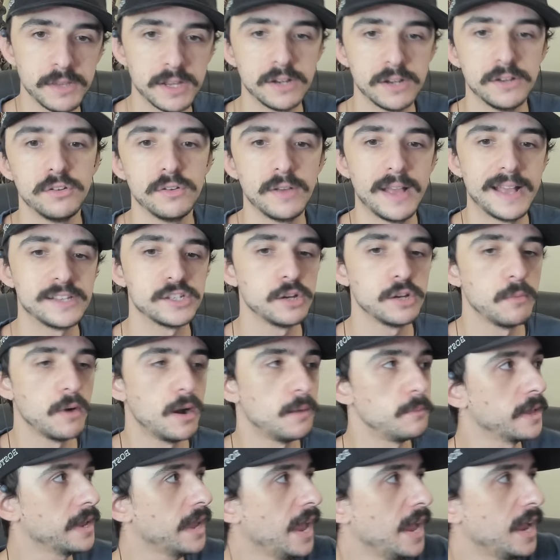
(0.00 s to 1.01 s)
And you ask your mom,
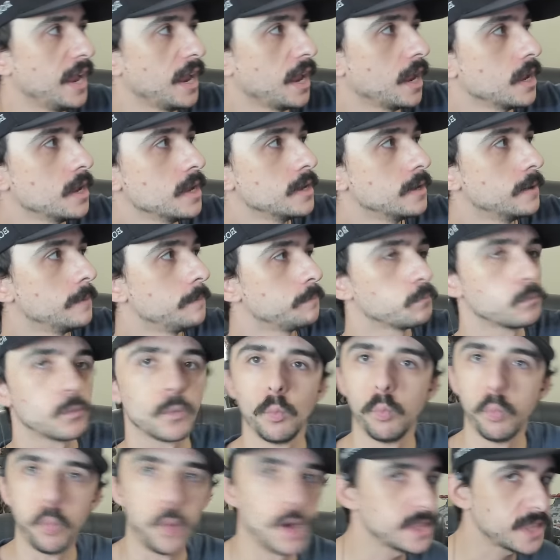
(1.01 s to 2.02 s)
like, hey,
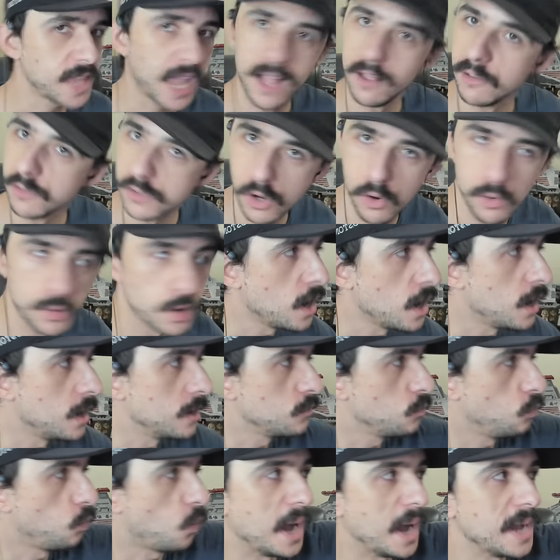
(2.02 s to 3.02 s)
what the hell is going
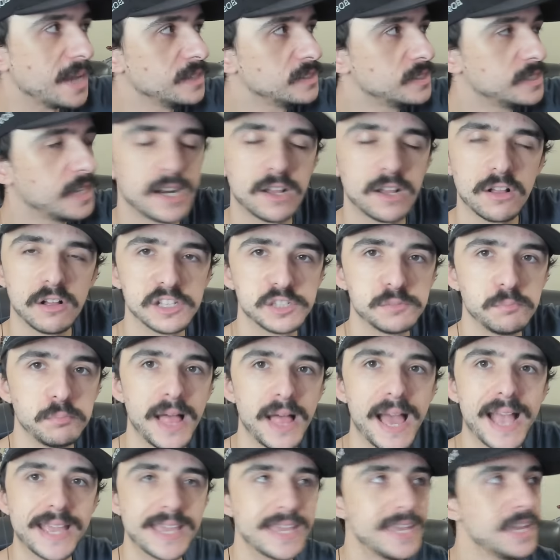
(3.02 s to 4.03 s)
on? Why is Santa Claus
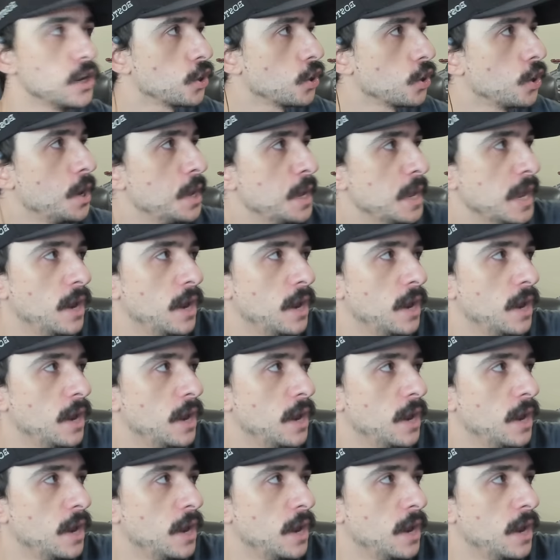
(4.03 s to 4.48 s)
black here?